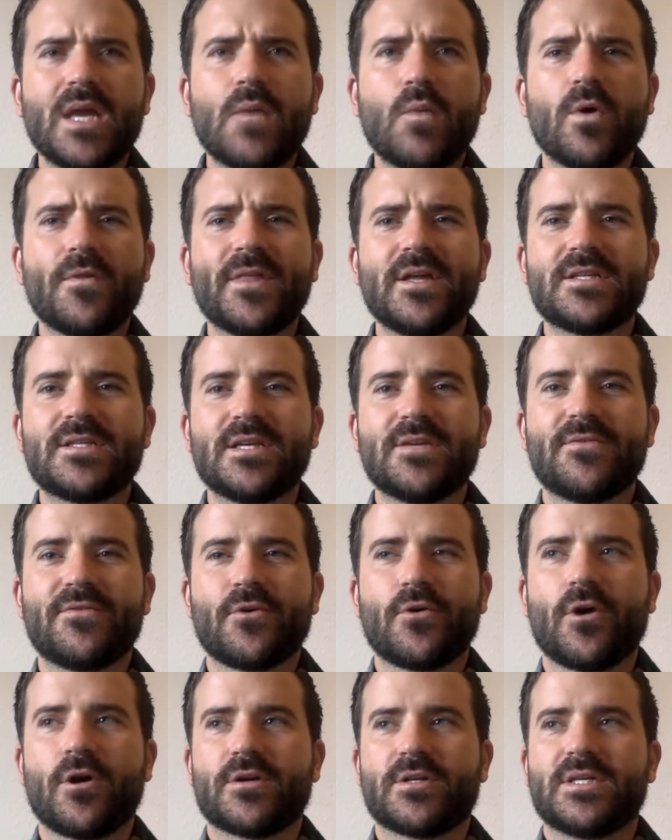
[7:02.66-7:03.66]
what that did
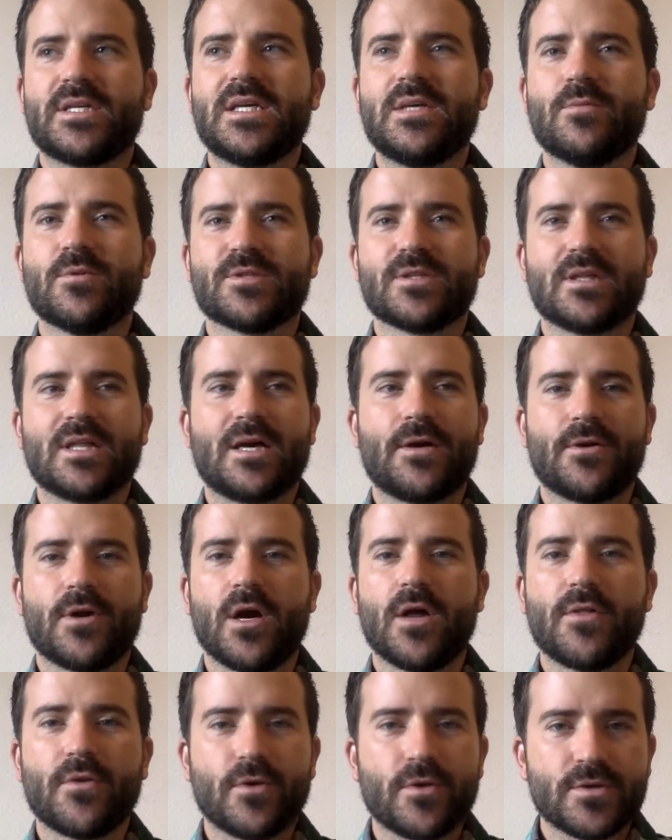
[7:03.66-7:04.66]
for our team was allowed
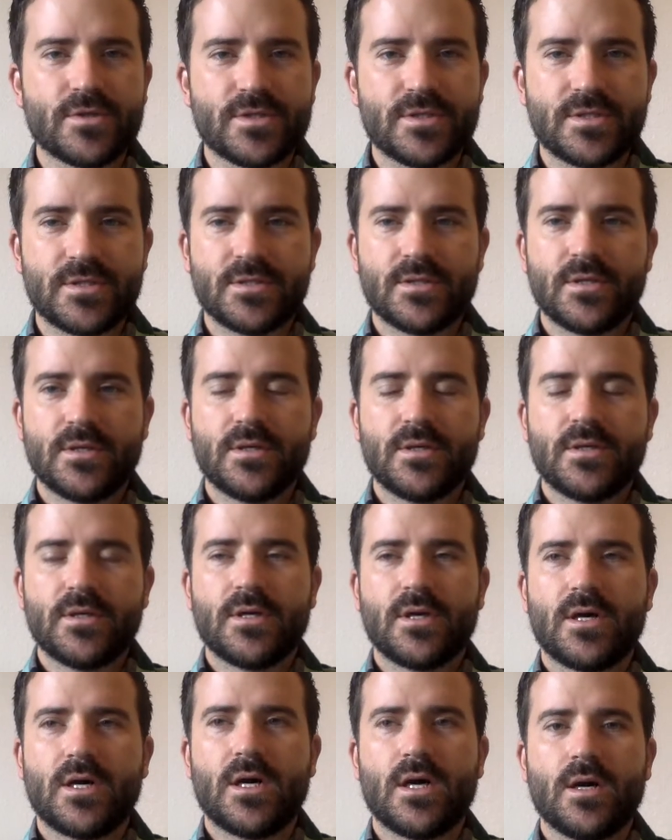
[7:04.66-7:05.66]
others
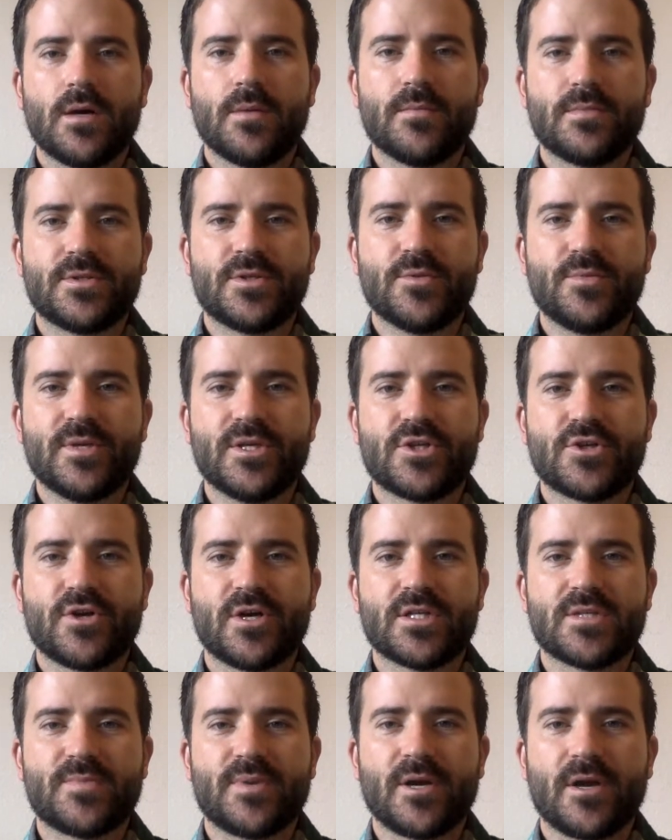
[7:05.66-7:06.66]
to be
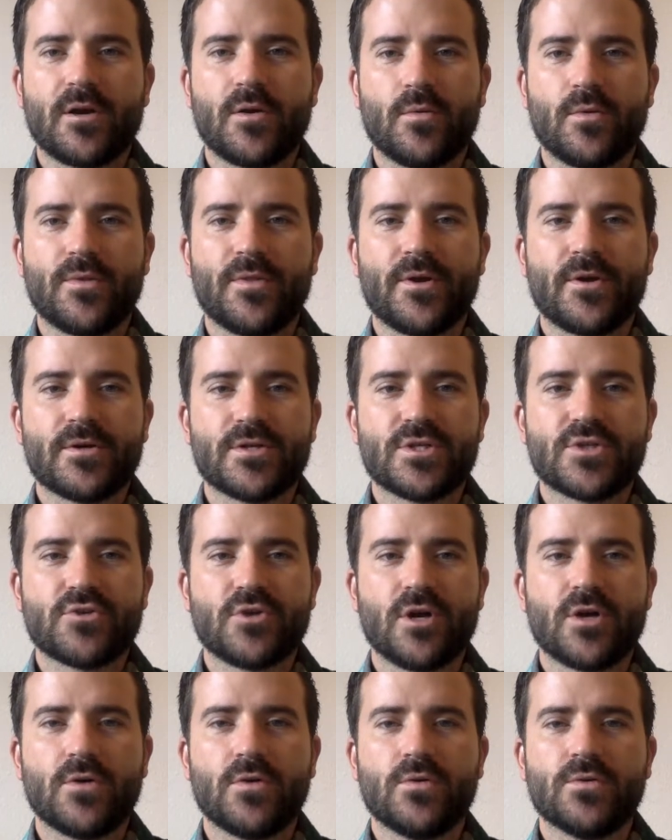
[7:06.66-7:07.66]
transparent with their
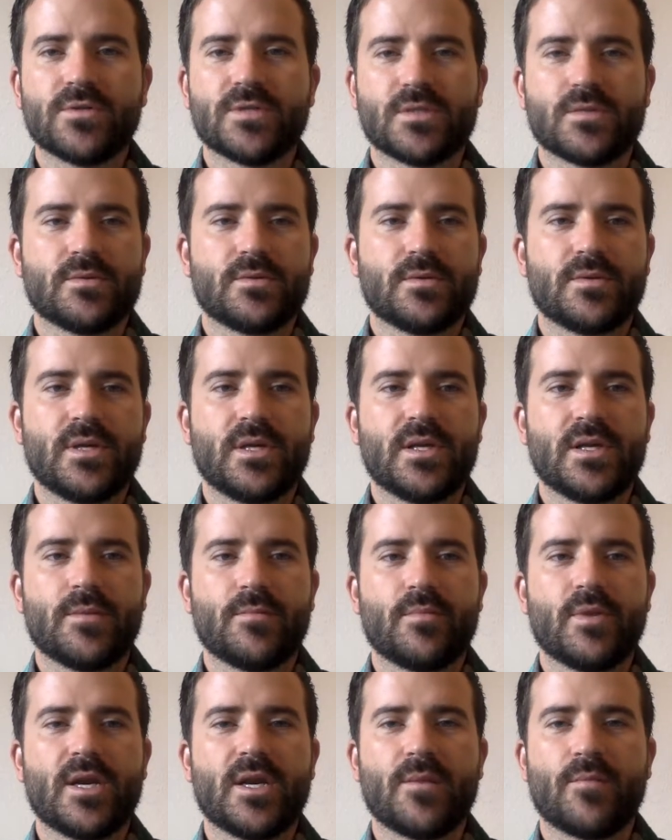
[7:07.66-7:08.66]
struggles, and it
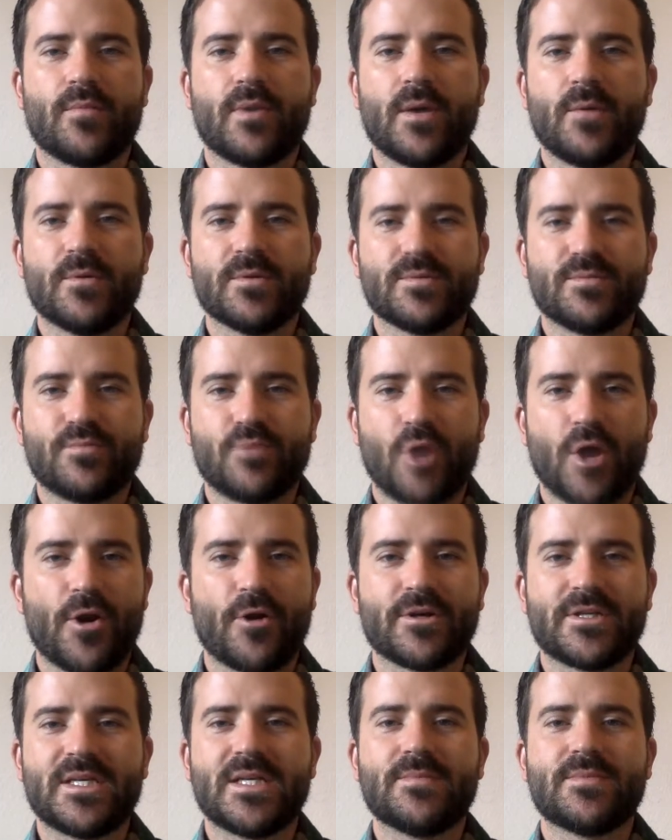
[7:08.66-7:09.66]
was brought
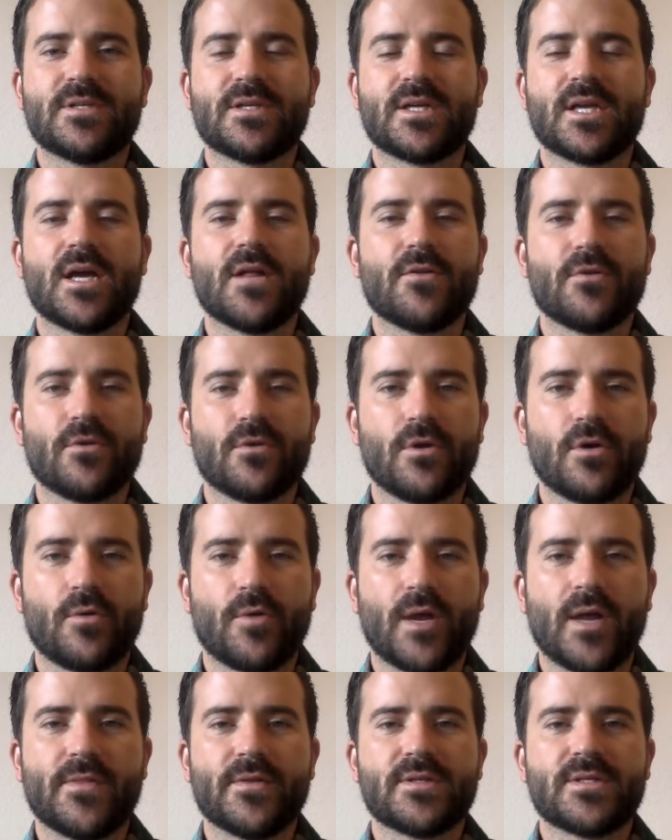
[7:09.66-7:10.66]
our team together
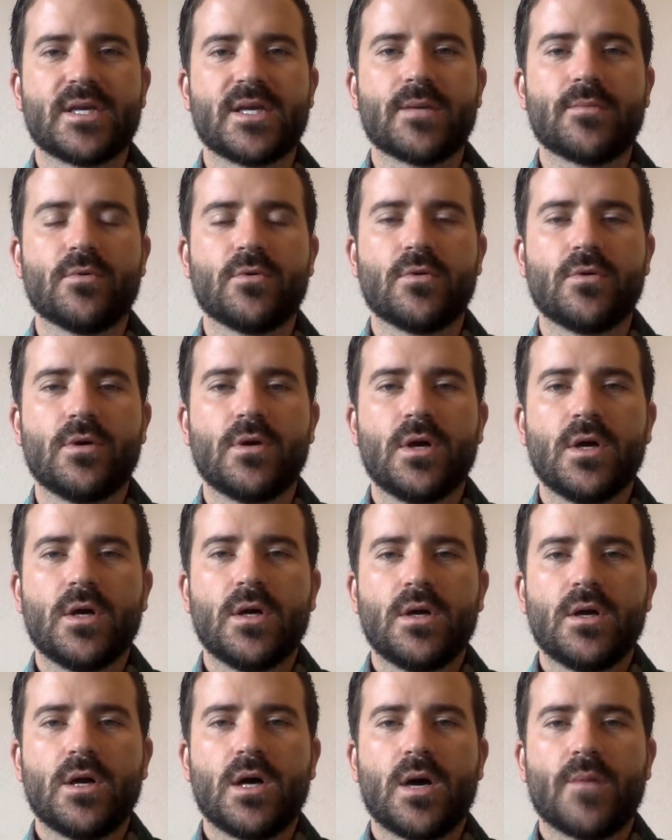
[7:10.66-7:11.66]
around the table,
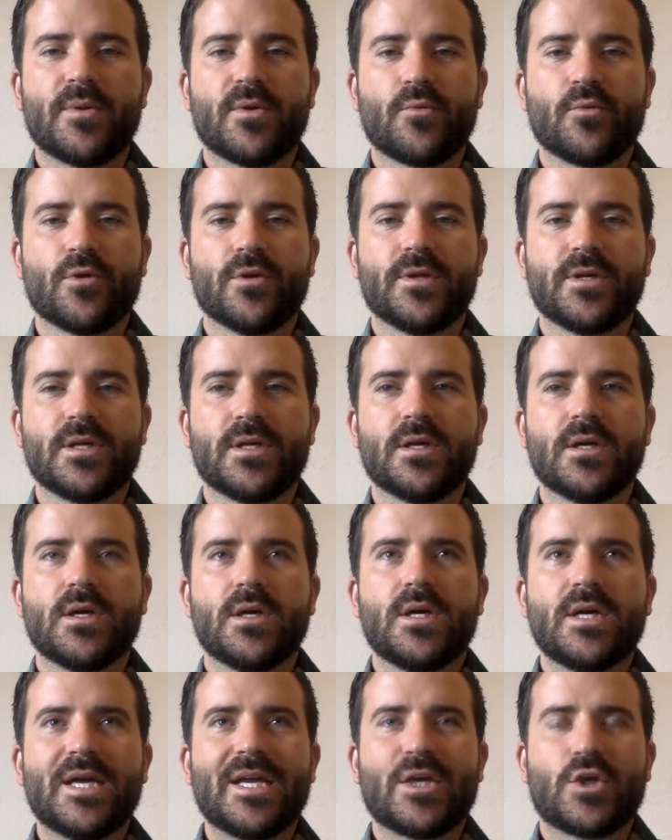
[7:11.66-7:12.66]
and really
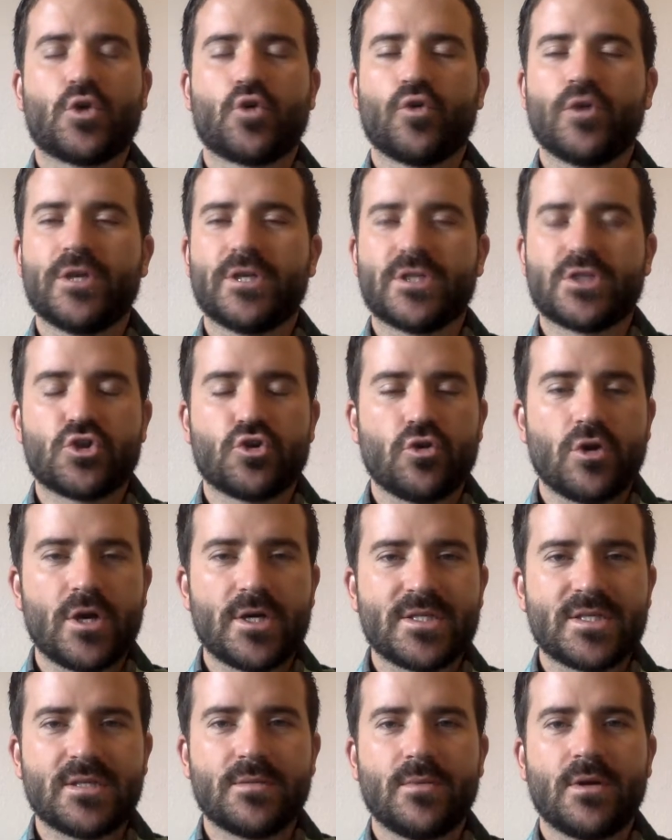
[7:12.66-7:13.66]
increased
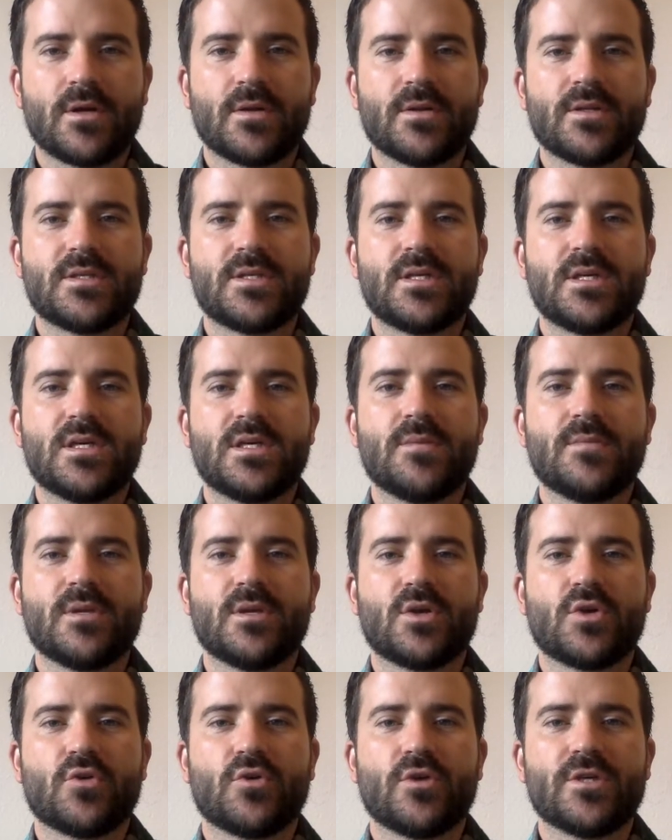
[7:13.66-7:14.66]
trust among the team,
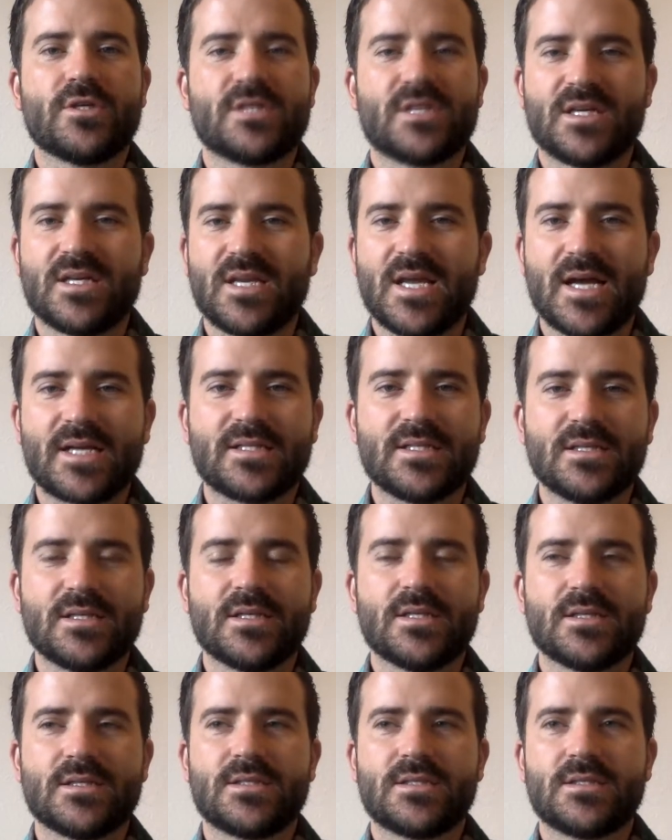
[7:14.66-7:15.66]
increased
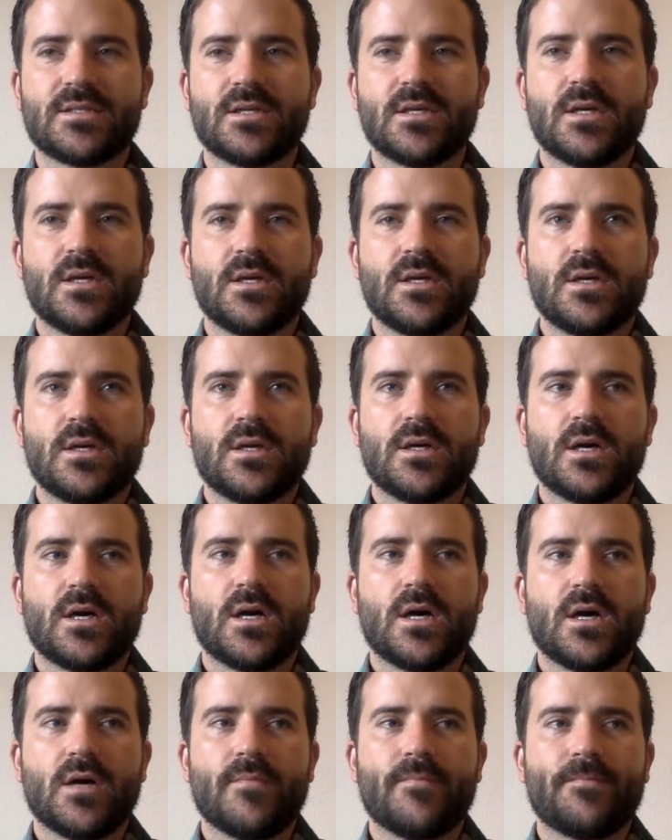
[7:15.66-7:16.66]
connectedness,
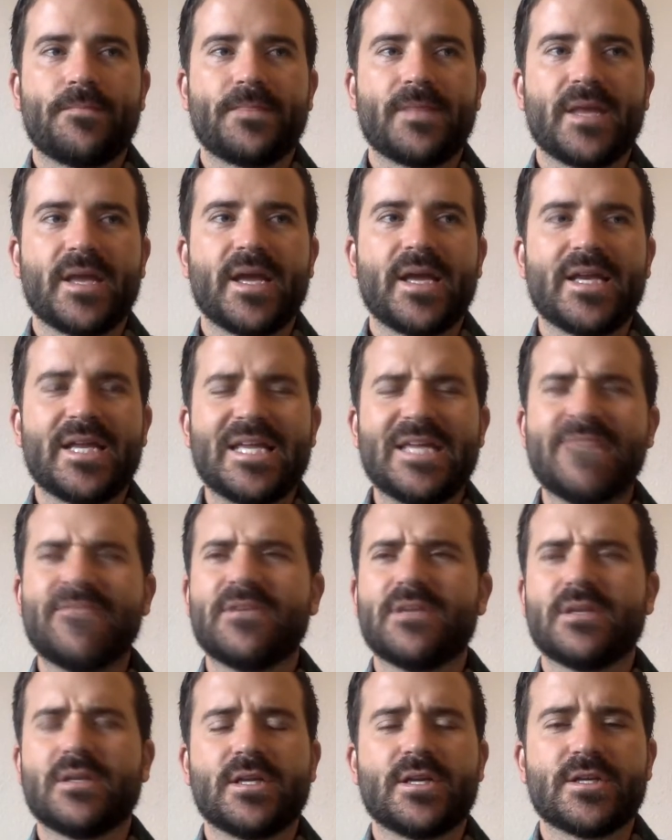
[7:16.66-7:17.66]
and
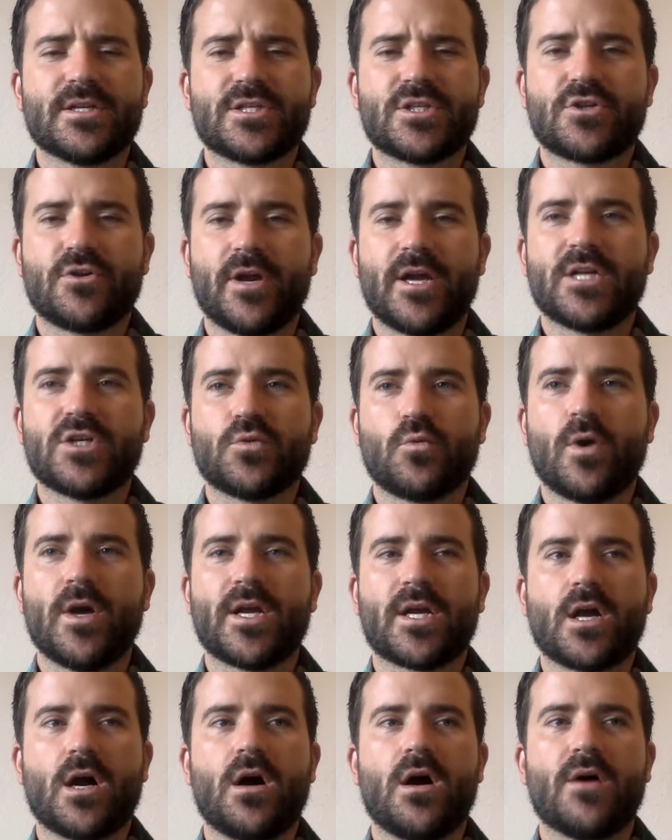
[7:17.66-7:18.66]
even in a strange way,
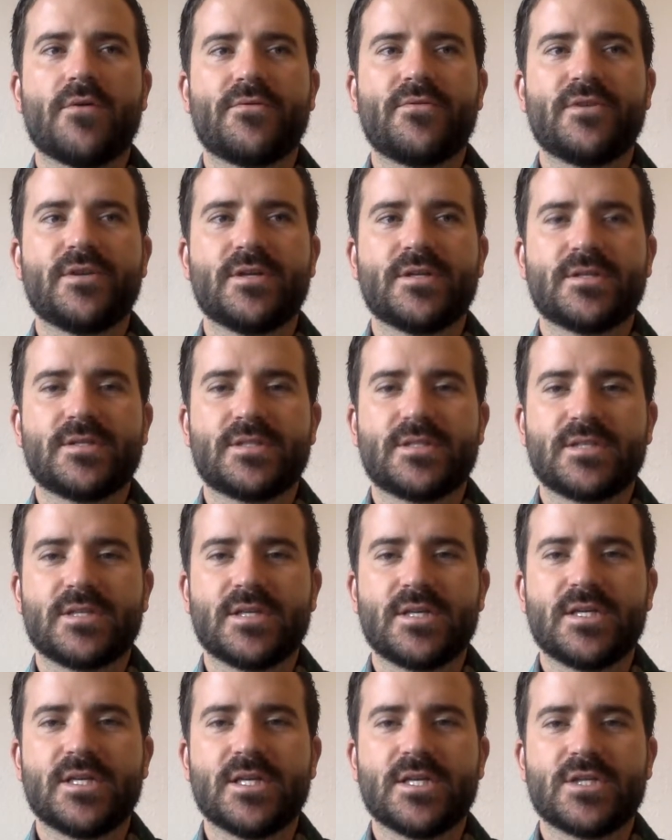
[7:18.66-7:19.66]
confidence
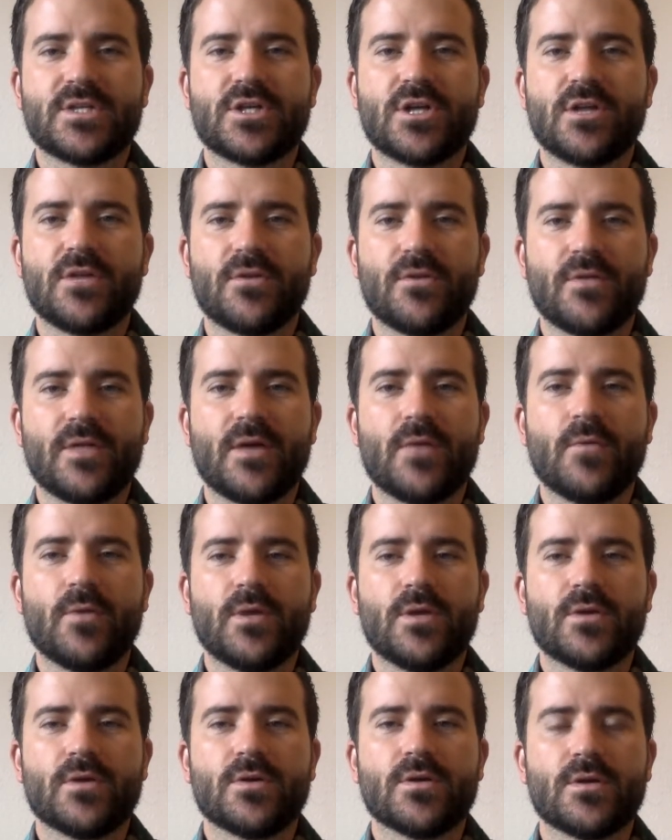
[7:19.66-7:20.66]
in each other that we
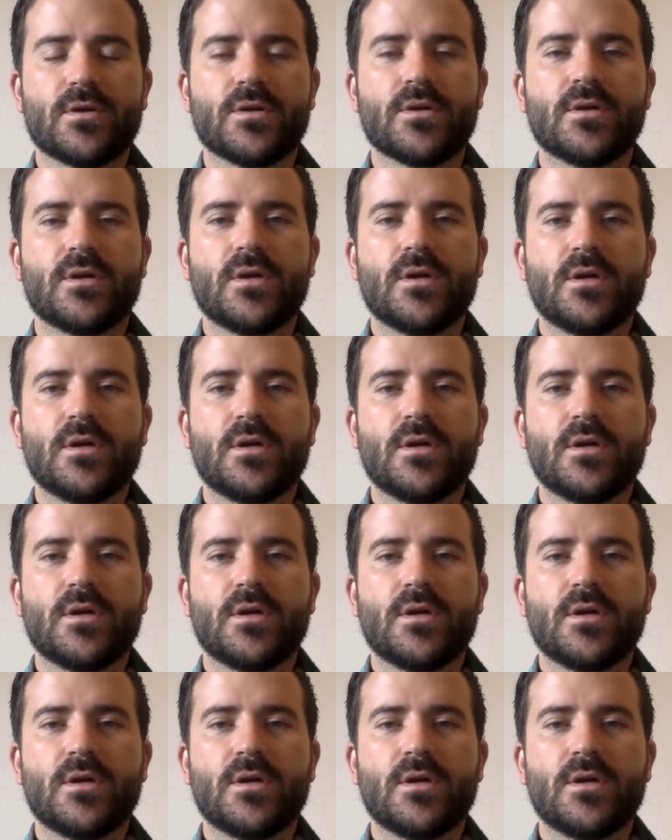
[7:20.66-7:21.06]
could